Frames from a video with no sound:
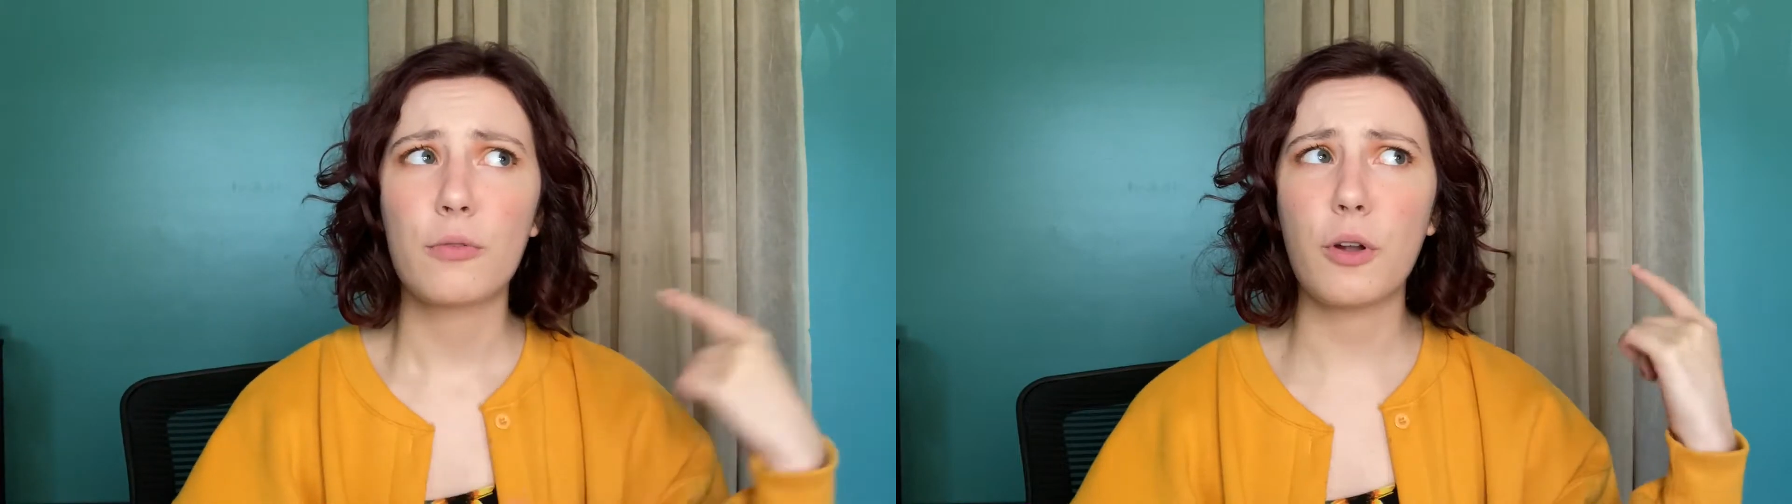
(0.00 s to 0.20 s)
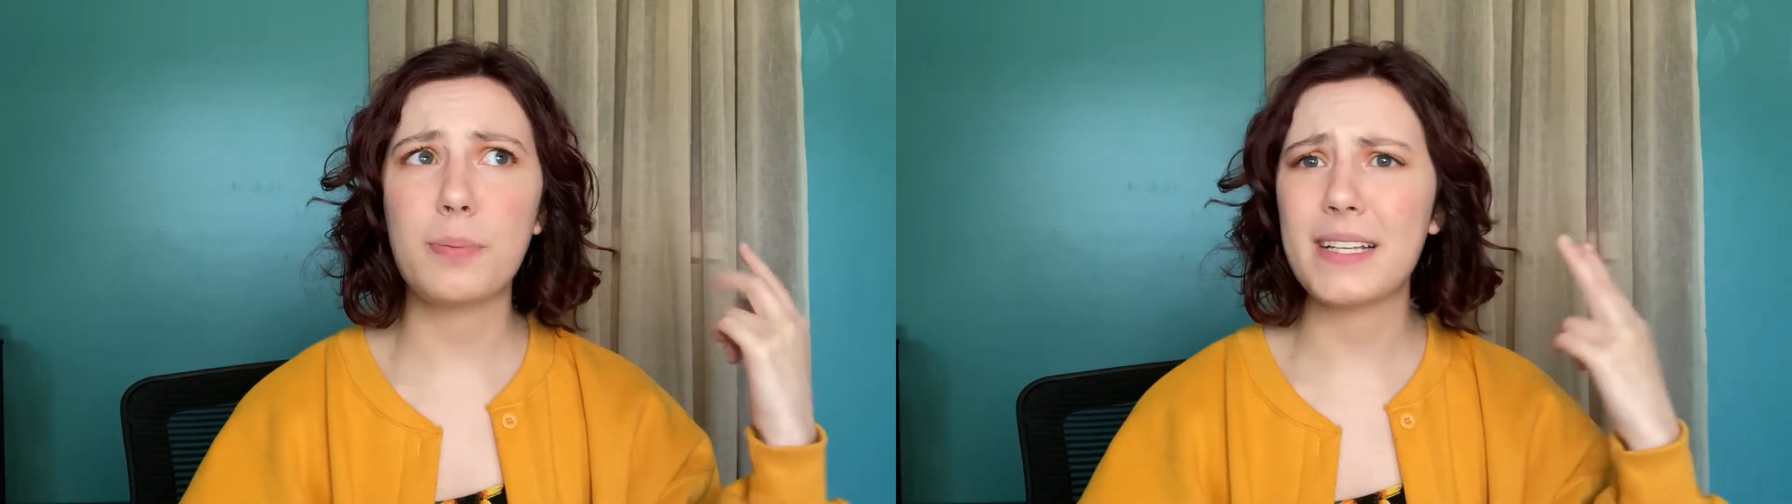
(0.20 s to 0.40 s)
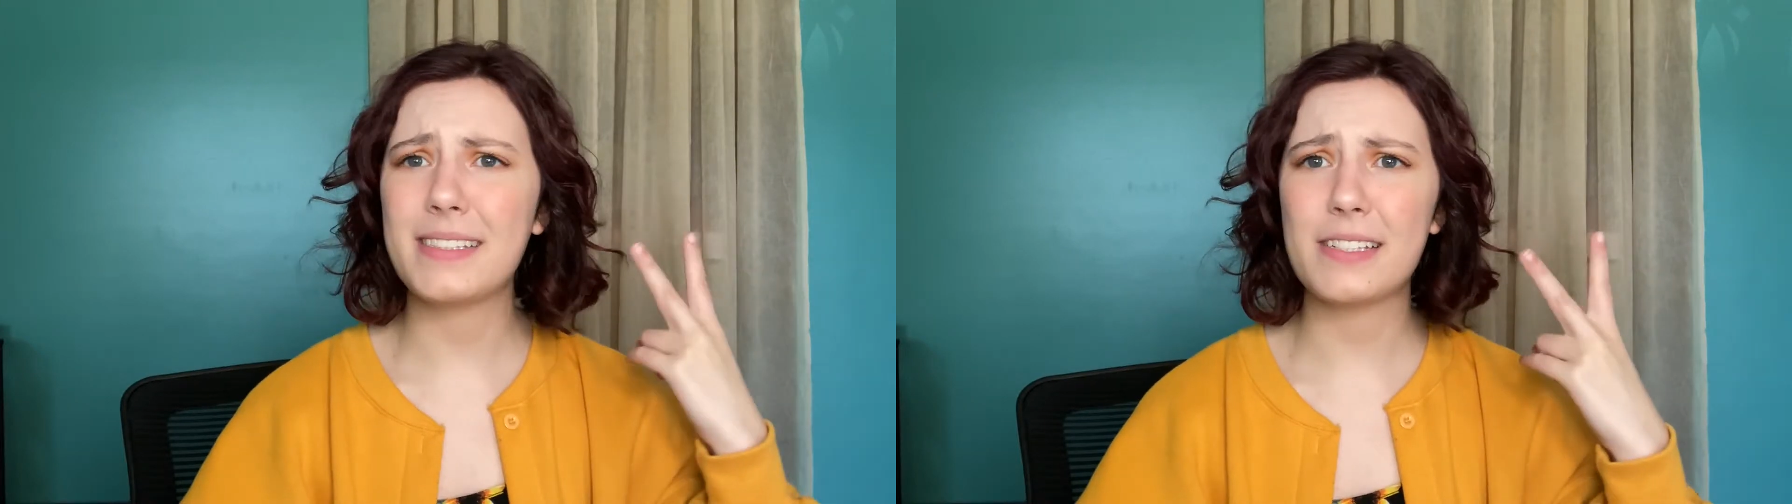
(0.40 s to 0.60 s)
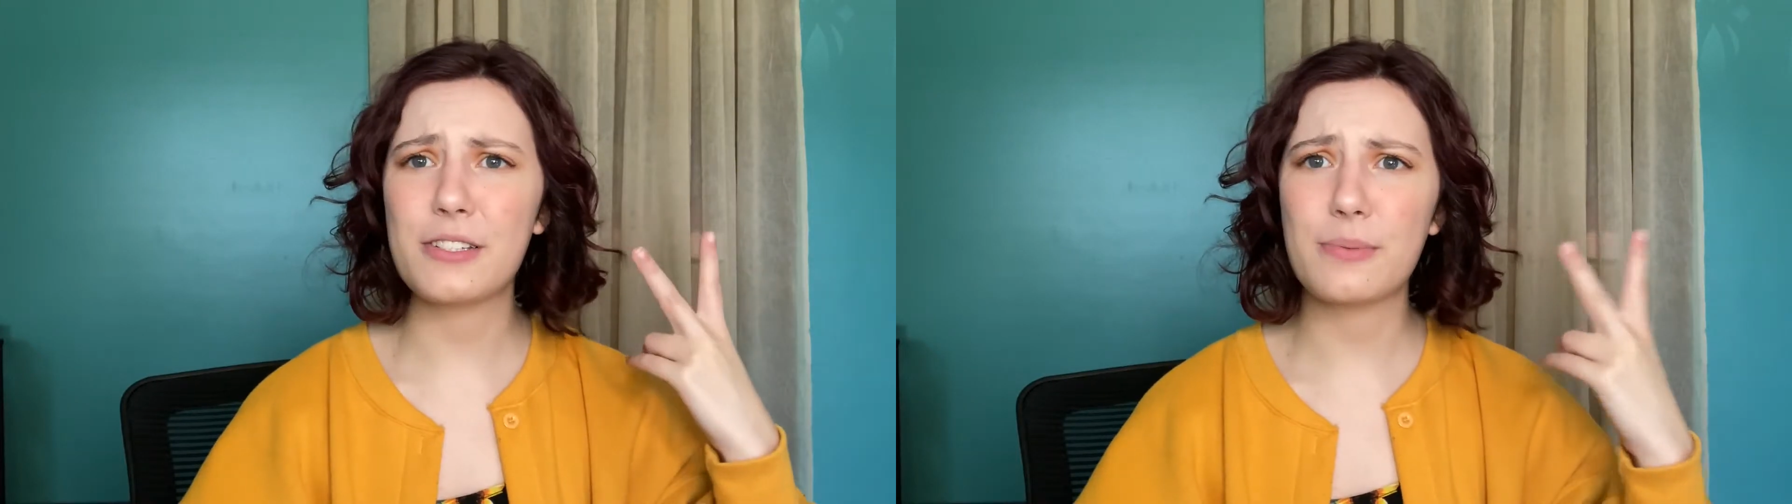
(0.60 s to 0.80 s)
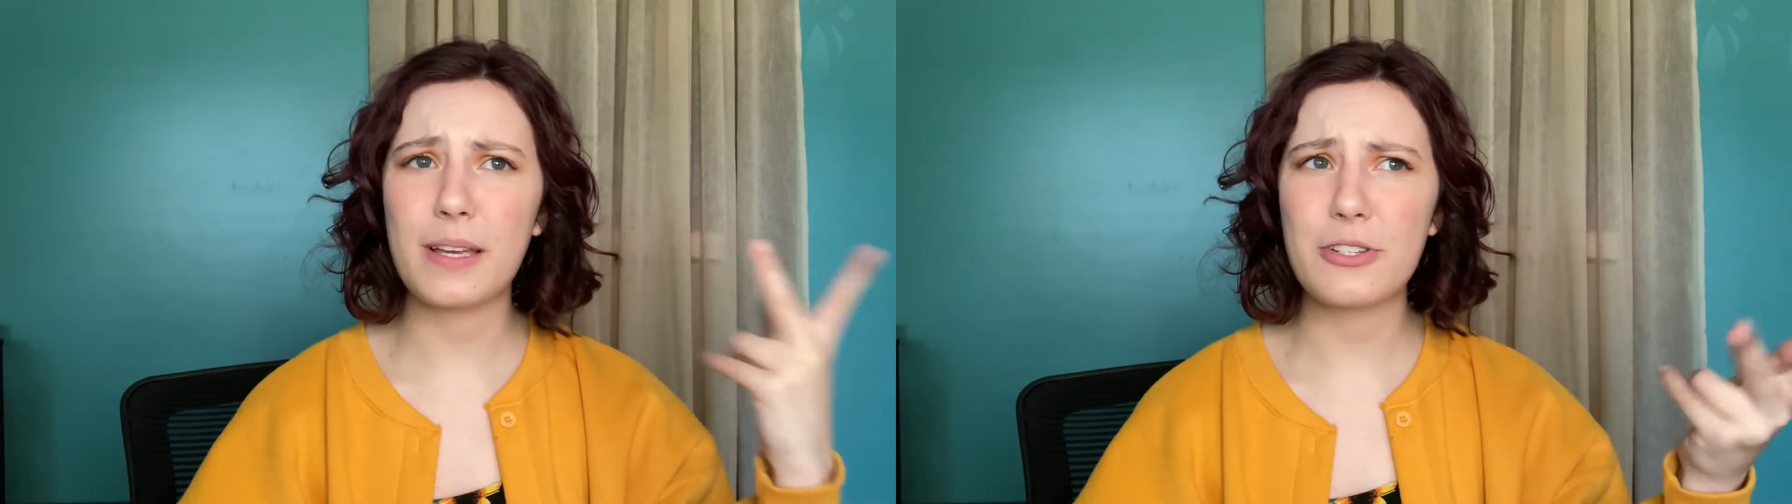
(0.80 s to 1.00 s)
roleplay
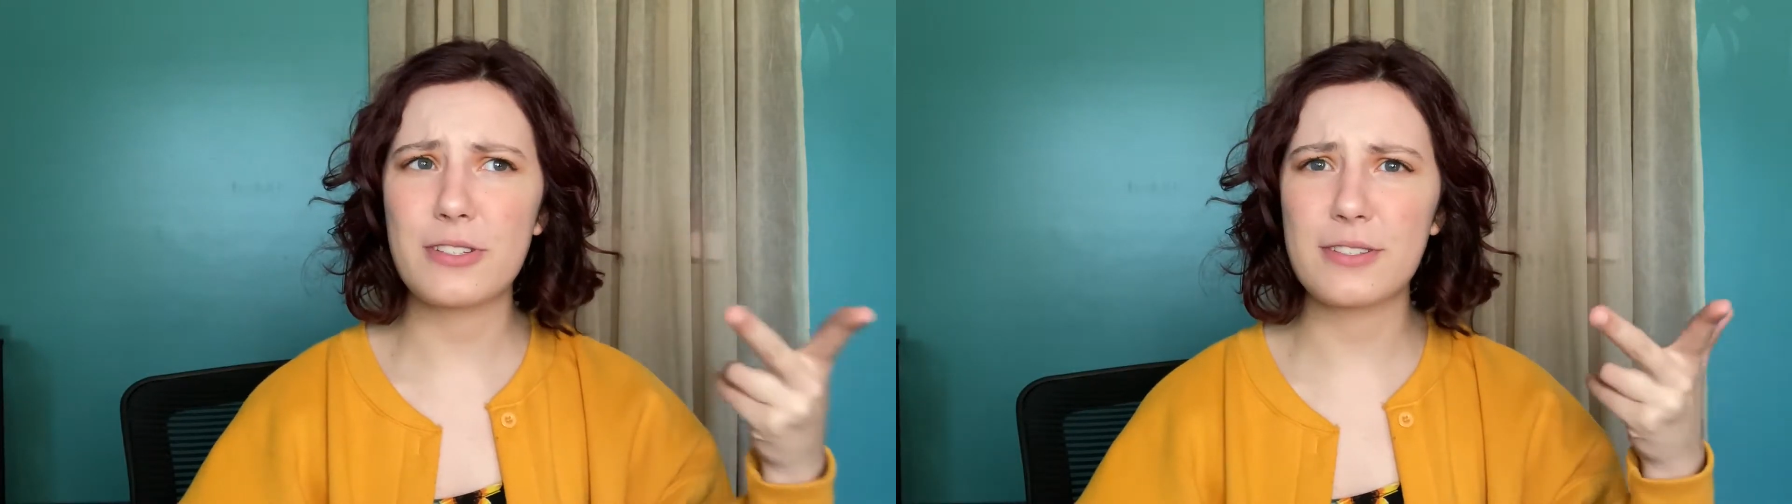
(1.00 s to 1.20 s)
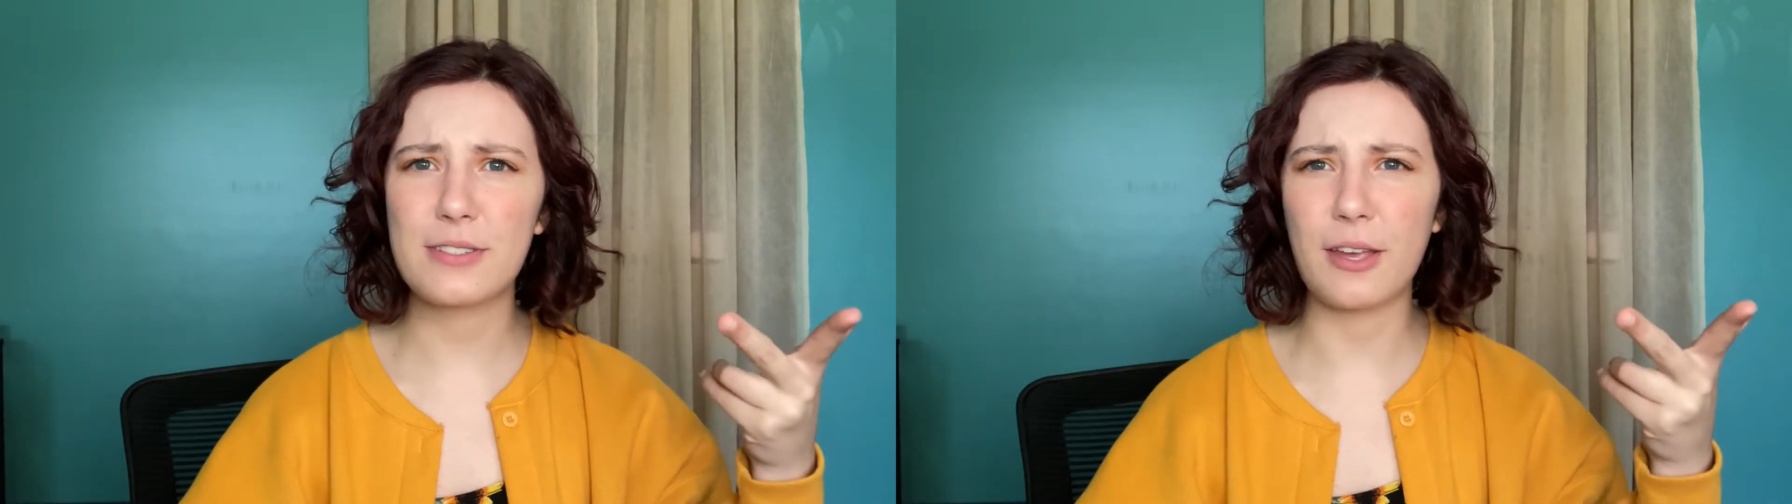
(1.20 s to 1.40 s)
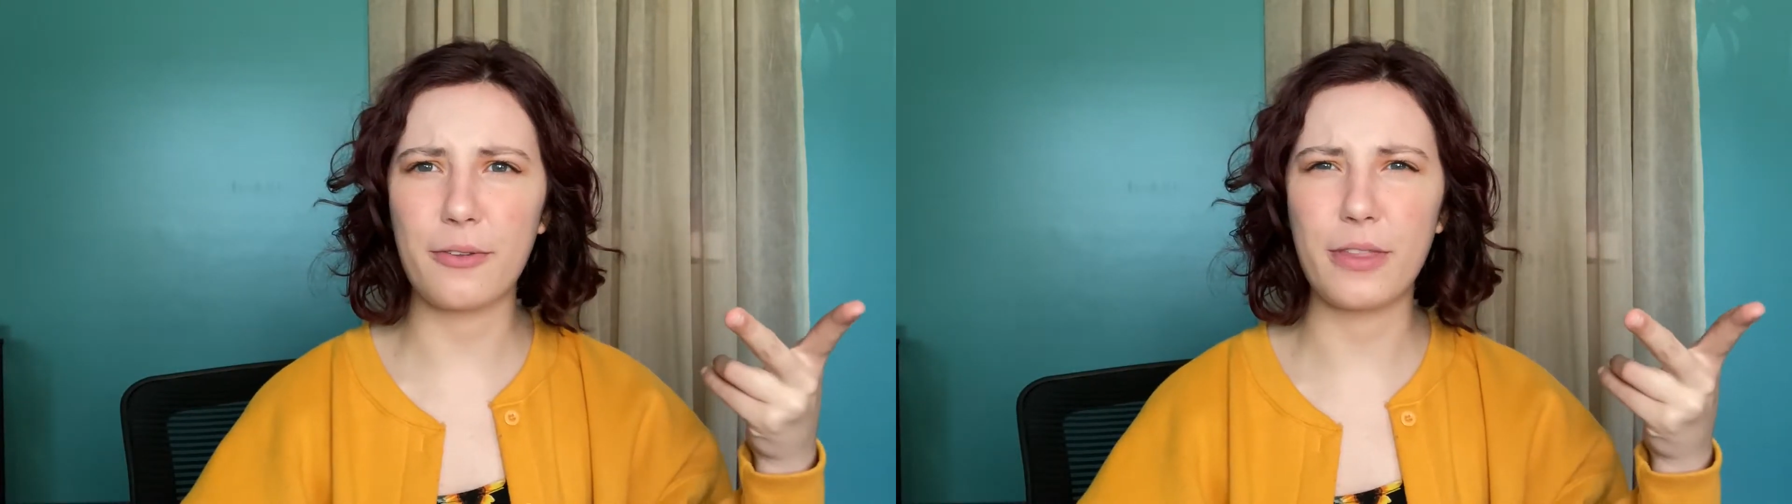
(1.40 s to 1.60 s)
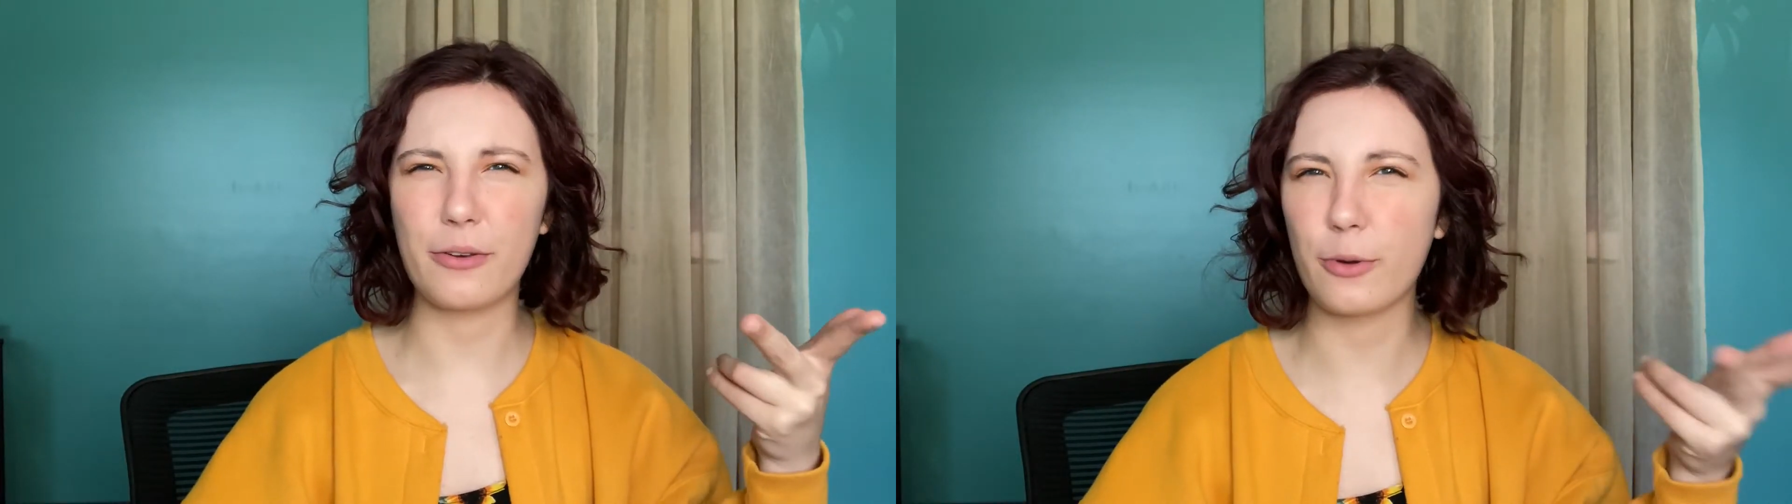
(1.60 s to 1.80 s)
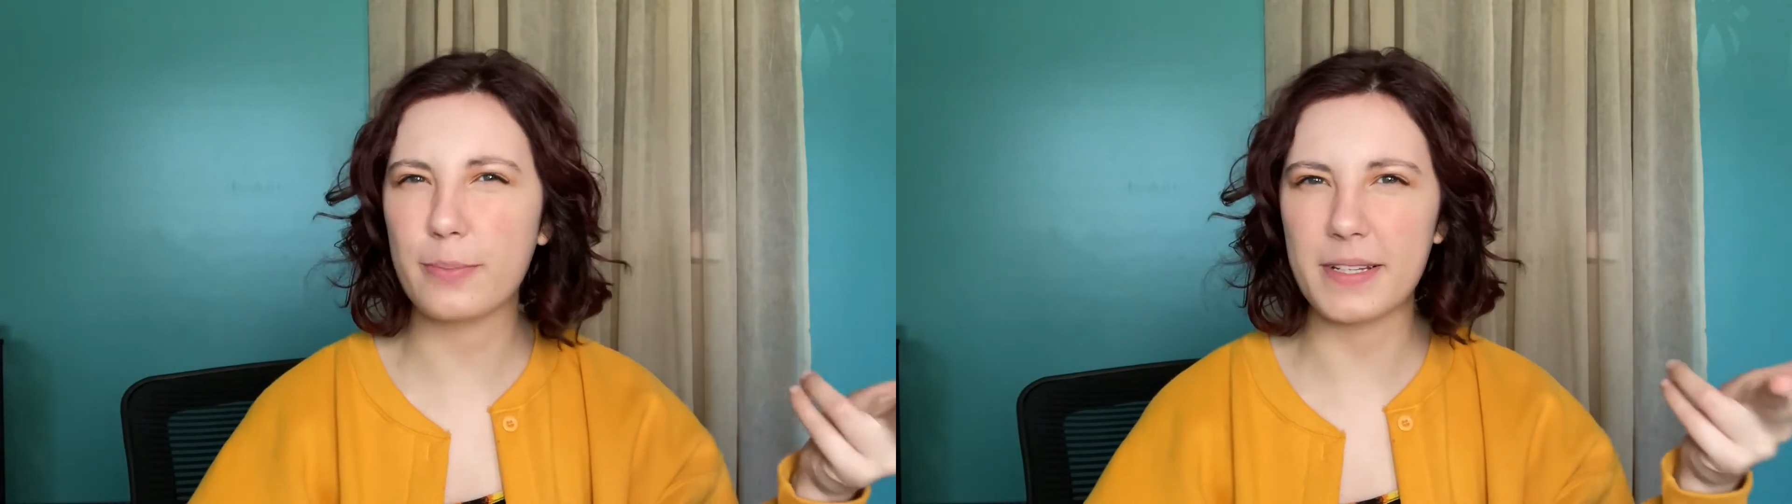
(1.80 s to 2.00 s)
situations so the
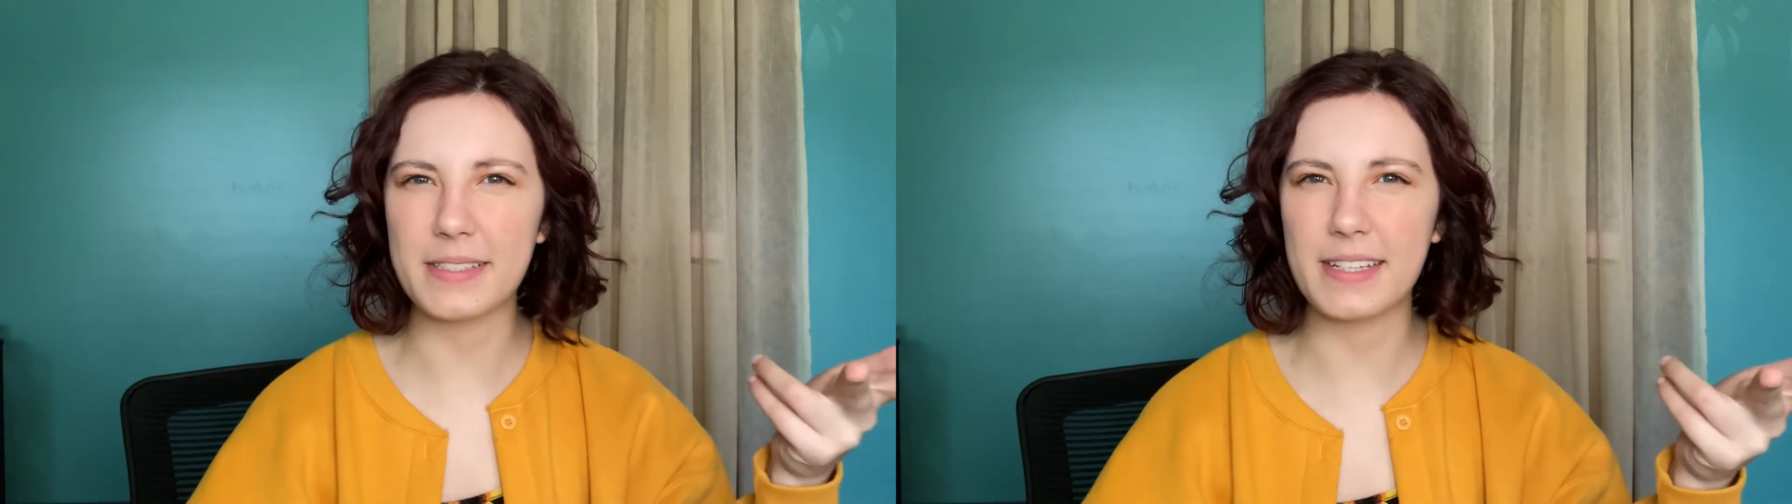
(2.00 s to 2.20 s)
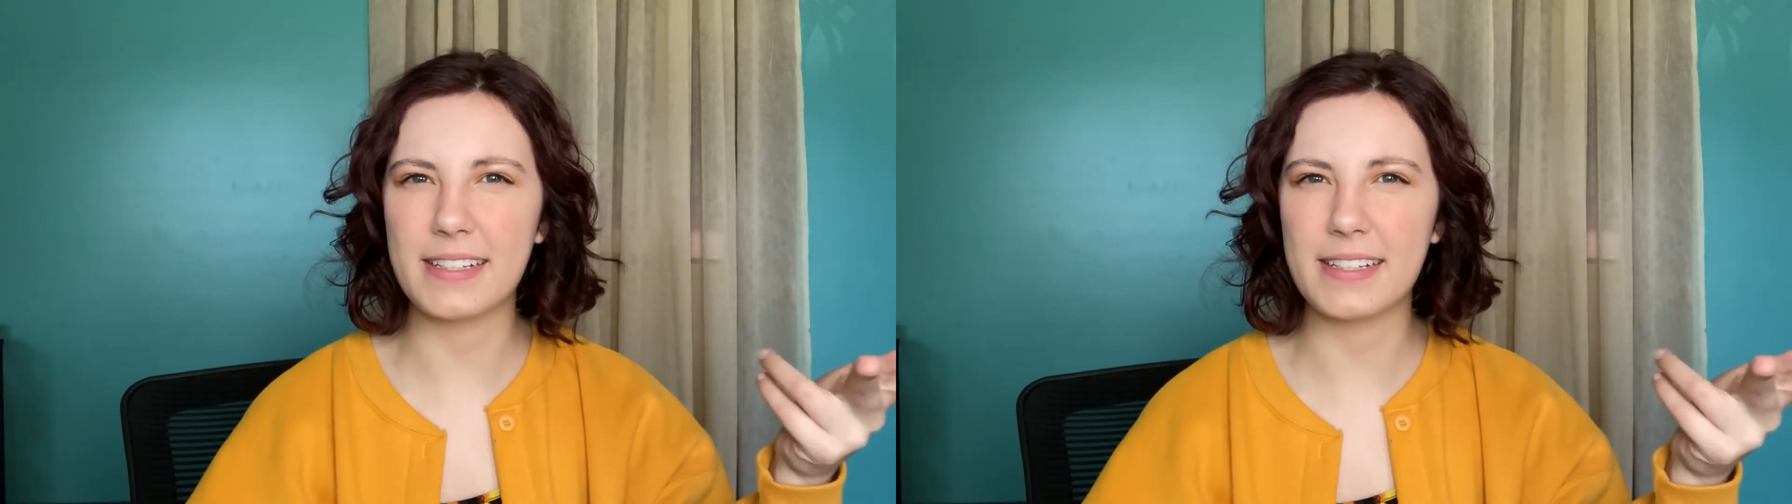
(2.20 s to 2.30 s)
group doesn't